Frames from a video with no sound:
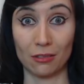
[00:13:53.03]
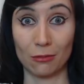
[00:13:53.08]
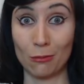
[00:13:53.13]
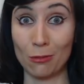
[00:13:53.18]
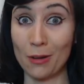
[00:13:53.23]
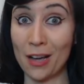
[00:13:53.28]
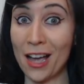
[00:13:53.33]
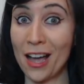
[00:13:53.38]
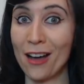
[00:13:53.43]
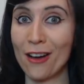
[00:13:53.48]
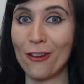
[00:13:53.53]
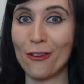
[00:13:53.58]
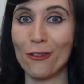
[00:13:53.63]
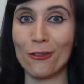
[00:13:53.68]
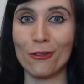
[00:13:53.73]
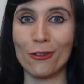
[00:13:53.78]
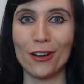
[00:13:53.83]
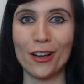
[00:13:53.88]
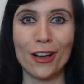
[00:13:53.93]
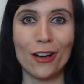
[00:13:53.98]

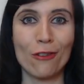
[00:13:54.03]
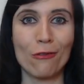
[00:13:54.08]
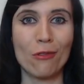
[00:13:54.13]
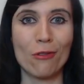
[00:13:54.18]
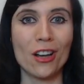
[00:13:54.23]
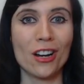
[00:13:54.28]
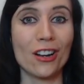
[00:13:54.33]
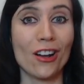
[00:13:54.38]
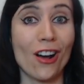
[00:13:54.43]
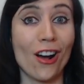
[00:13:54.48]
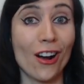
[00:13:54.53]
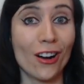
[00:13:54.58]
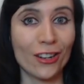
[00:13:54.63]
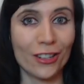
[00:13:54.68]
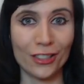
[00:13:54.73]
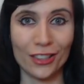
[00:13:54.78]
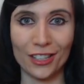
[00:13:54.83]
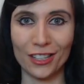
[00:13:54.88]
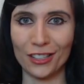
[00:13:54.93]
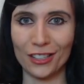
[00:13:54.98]
Wow! What
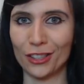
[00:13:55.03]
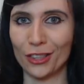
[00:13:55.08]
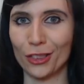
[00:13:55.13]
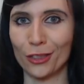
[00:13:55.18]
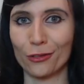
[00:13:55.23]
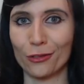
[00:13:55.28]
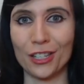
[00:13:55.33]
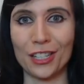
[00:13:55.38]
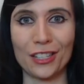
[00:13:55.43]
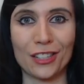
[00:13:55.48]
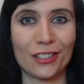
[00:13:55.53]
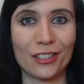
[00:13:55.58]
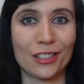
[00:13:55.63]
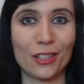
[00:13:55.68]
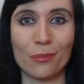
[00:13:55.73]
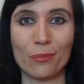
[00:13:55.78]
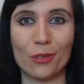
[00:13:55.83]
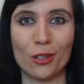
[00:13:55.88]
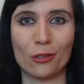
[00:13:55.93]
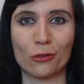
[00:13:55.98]
are these three
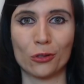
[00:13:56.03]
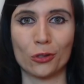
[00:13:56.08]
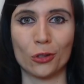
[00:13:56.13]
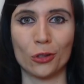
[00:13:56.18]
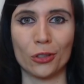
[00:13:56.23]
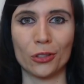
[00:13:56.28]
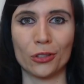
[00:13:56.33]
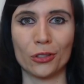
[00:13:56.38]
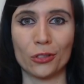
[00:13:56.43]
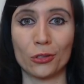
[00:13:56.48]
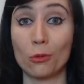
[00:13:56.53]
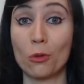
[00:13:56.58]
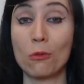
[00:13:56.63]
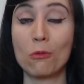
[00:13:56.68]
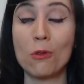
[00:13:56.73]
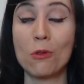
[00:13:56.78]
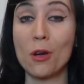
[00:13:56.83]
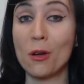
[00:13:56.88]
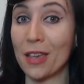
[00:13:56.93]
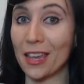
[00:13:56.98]
simple rules?
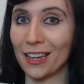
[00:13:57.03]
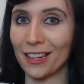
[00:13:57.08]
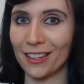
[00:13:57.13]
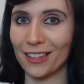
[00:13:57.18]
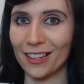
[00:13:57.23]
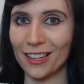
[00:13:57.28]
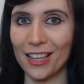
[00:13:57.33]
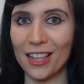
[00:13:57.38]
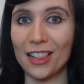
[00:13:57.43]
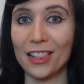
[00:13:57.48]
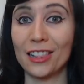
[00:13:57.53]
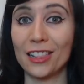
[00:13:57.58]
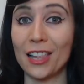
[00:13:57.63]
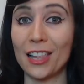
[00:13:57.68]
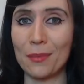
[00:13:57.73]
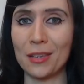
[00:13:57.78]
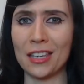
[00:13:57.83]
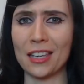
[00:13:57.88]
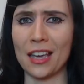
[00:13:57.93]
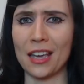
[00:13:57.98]
Wait, let
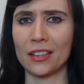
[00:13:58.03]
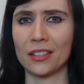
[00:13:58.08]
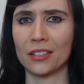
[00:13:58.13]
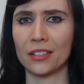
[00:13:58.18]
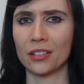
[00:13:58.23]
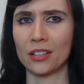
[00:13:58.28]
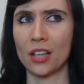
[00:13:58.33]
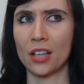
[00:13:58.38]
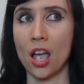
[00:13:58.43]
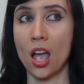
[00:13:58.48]
me guess.